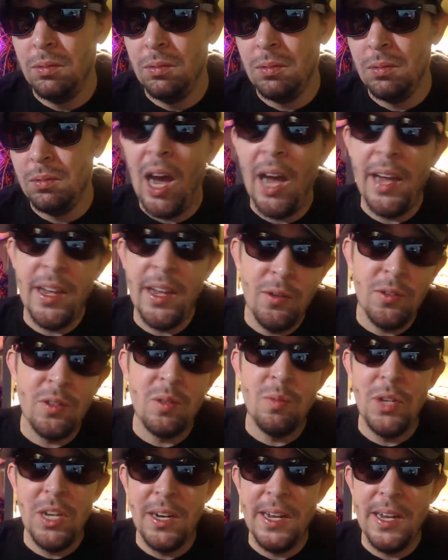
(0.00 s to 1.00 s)
I used to
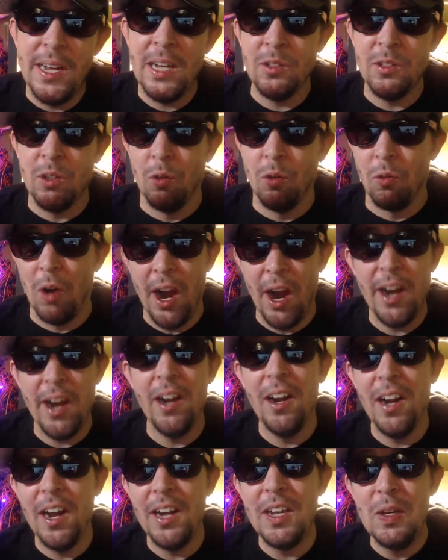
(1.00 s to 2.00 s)
be an asshole. Ryan
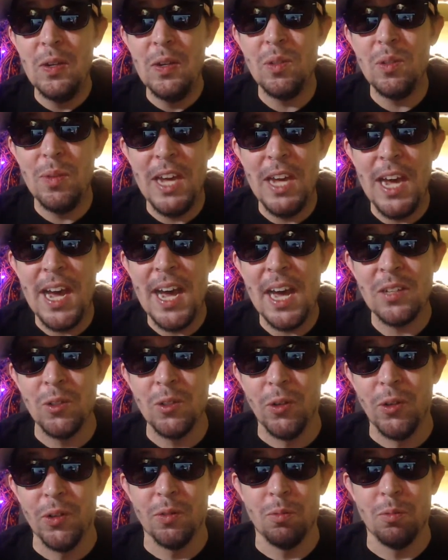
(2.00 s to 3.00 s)
and I used to be
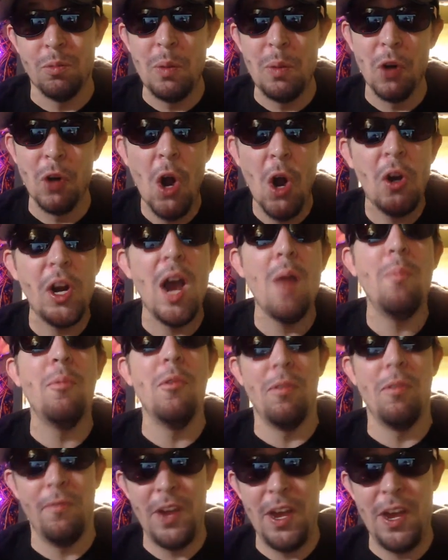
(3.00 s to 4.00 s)
assholes. We broke up
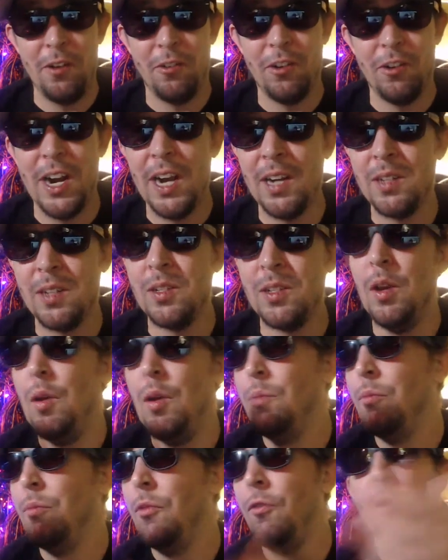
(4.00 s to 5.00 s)
with Fantrax
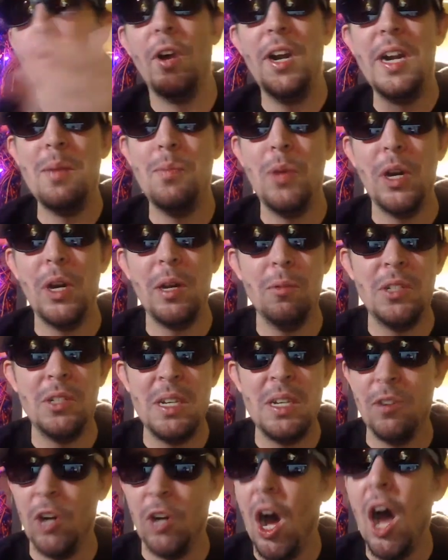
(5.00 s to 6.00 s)
before anybody was
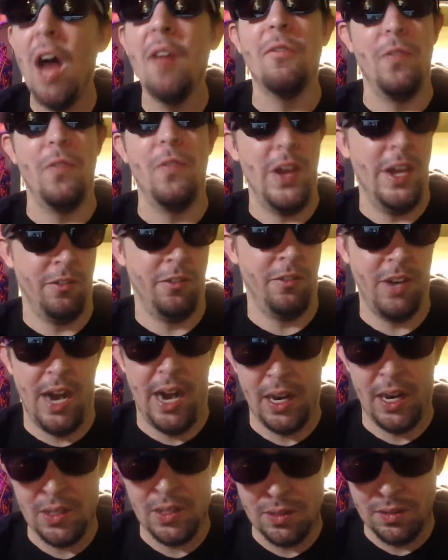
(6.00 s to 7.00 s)
even on
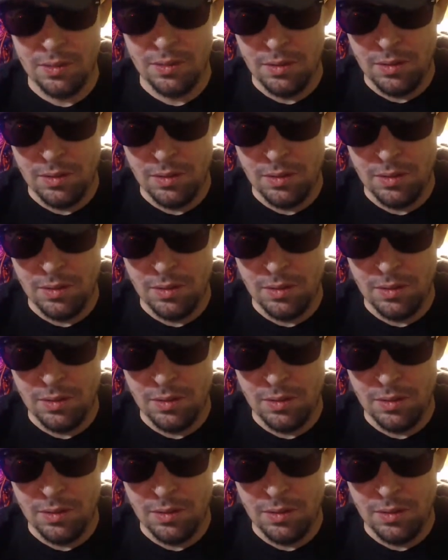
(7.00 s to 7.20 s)
Fantrax.